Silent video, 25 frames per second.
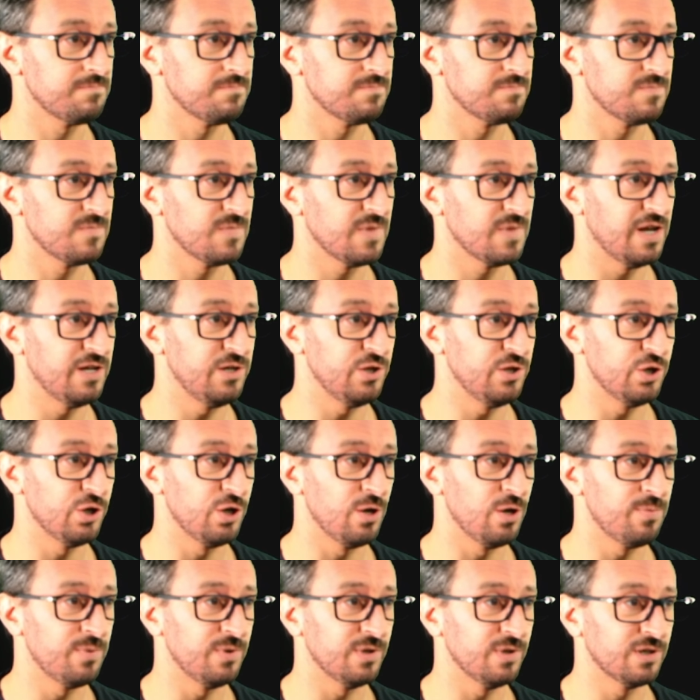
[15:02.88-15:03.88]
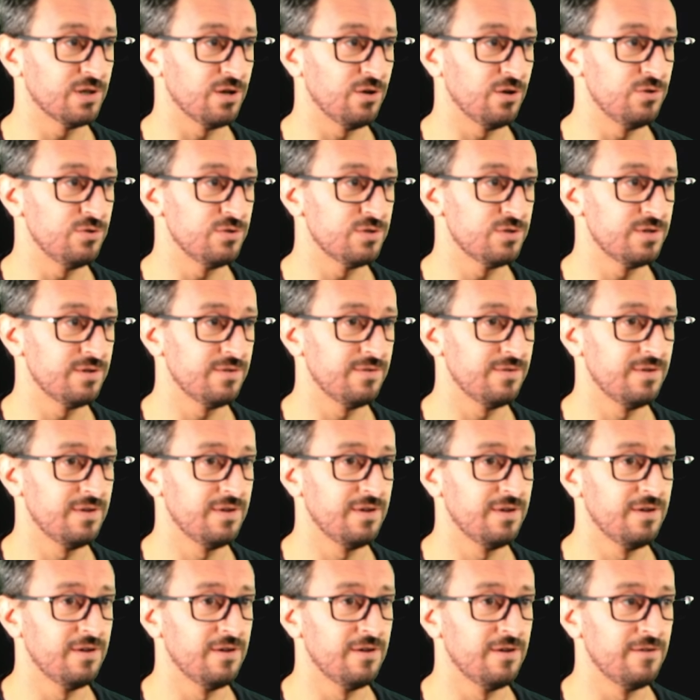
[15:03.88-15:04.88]
And you can open and close
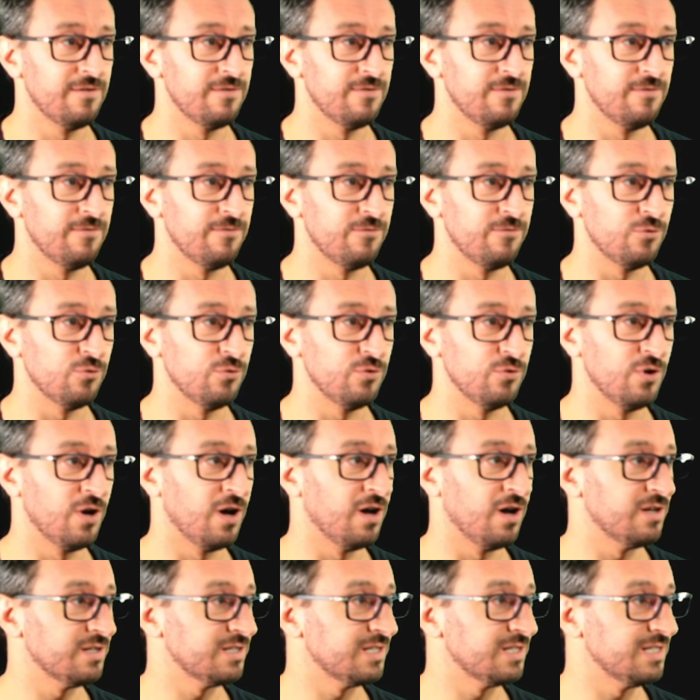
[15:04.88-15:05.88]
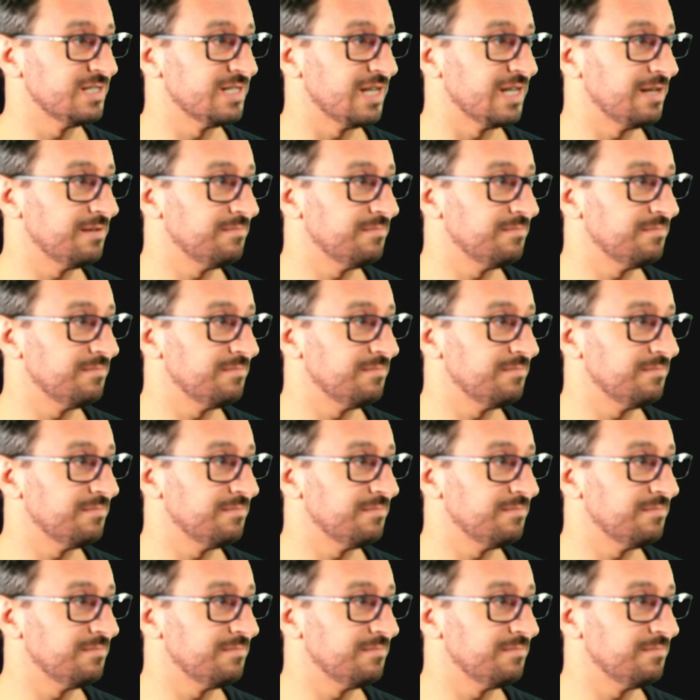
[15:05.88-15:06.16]
for all your heart's content.